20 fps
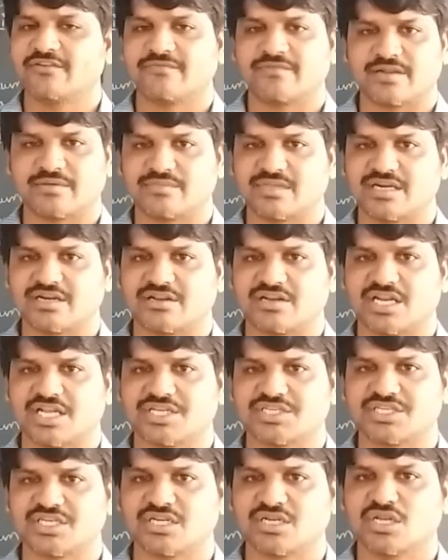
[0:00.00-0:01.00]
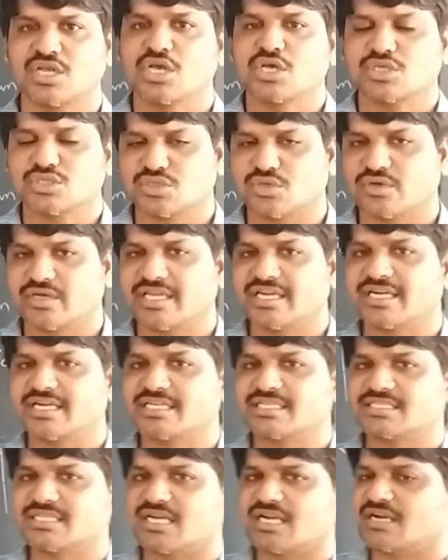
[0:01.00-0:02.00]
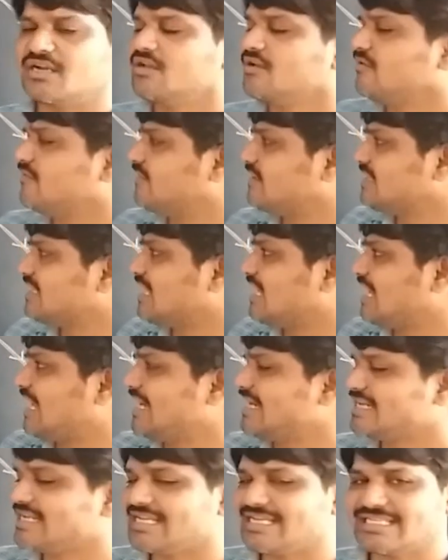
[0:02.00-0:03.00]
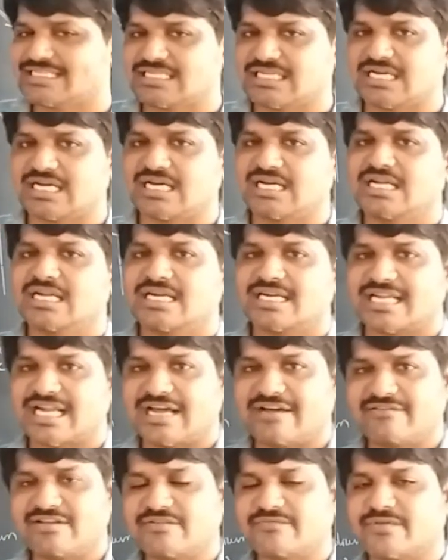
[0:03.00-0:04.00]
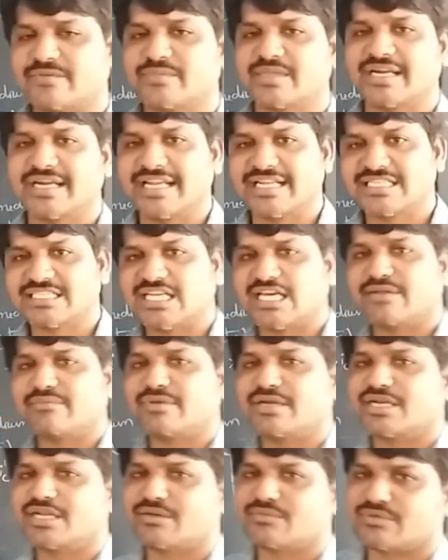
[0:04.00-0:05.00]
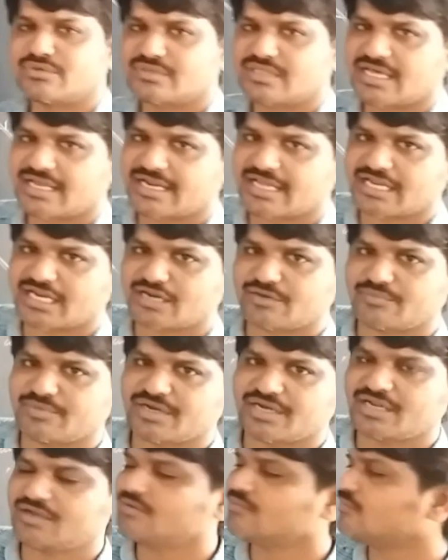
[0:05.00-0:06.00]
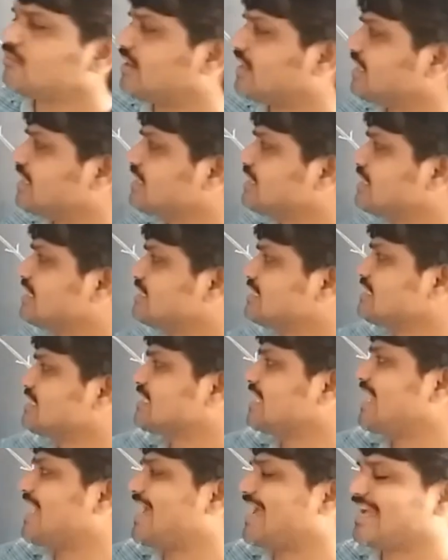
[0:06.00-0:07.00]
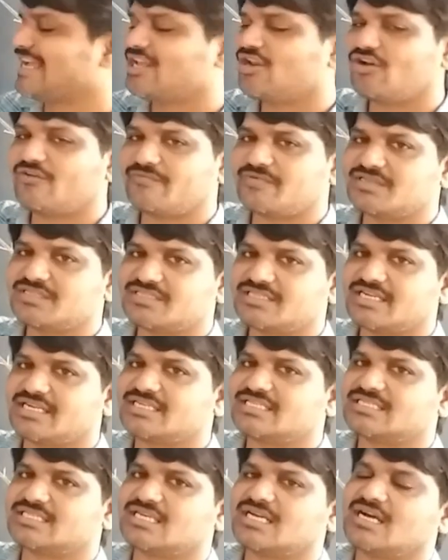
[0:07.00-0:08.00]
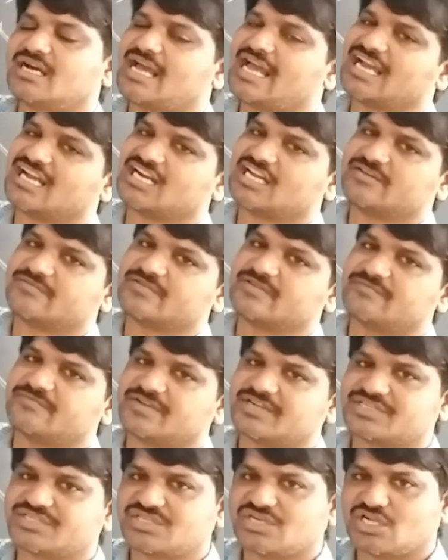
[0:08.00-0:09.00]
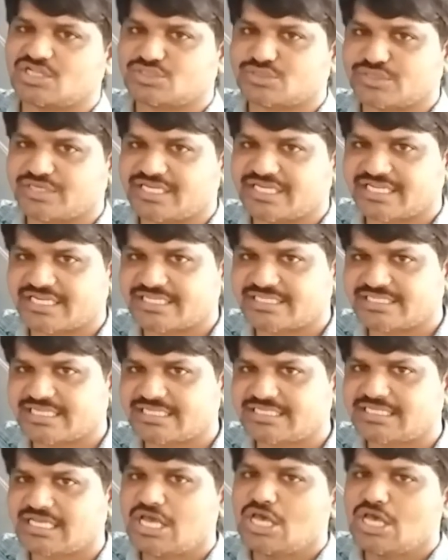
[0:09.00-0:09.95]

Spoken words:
from that relation. So here it is that when the light is traveling from the denser medium to the rarer medium, by increasing the angle of incidence, angle of refraction also increases.